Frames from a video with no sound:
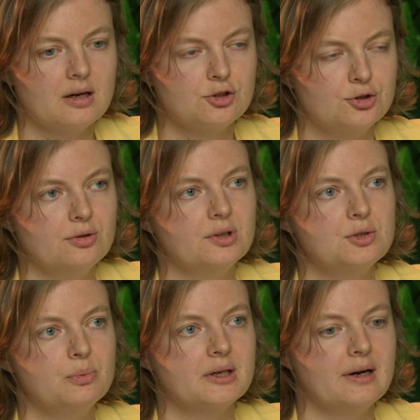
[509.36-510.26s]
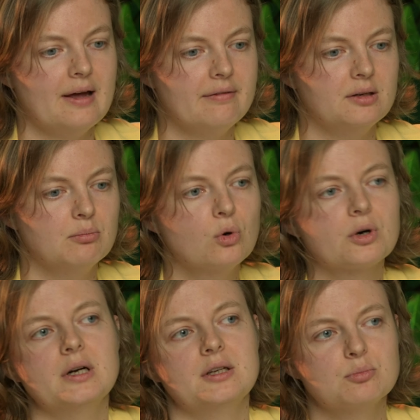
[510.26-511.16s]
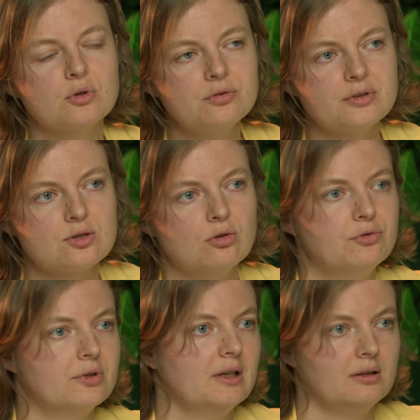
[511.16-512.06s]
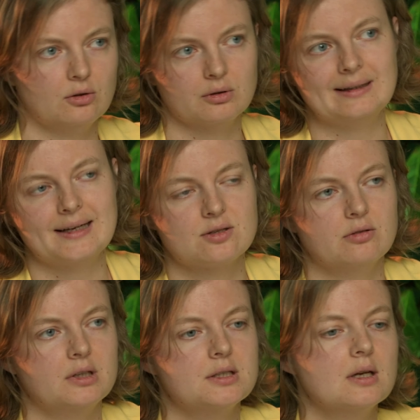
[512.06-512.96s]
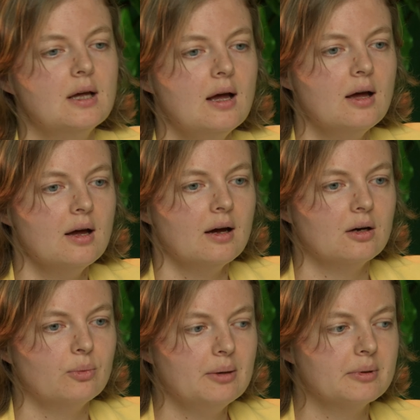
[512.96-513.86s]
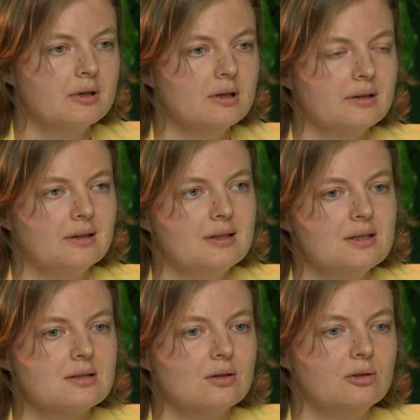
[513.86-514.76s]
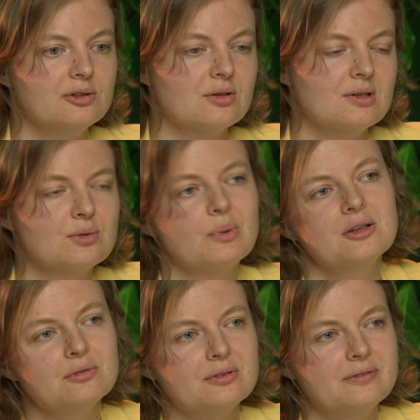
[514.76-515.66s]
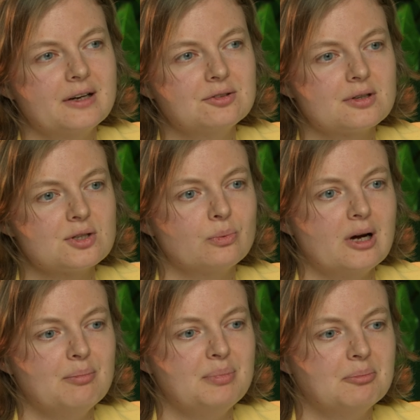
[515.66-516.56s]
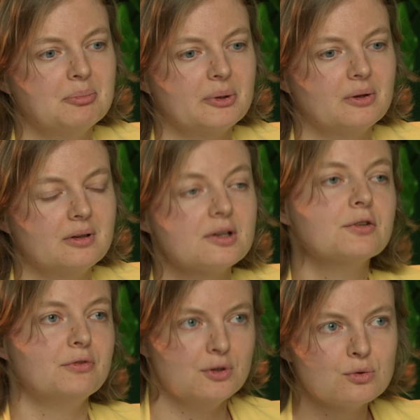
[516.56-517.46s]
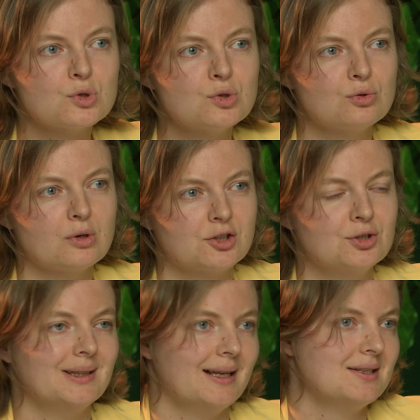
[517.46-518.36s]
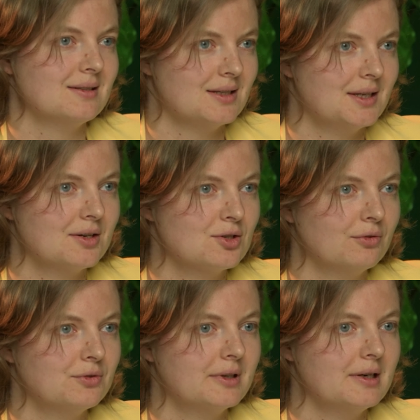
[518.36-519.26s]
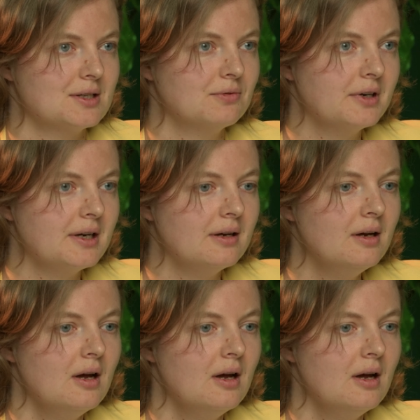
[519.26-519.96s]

assure that we are having more and more free software and not less of it. However, this also is one of the factors why people refuse to actually license their software as free,